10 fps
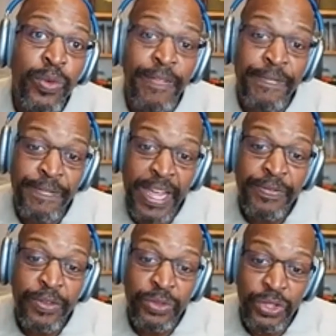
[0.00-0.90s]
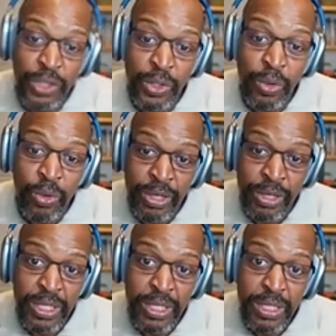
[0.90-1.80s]
if we are faithful to the
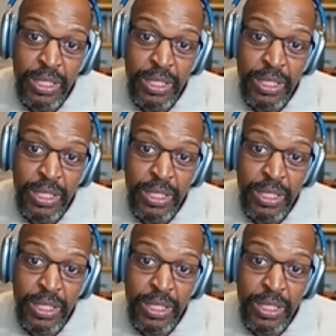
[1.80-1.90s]
Lord,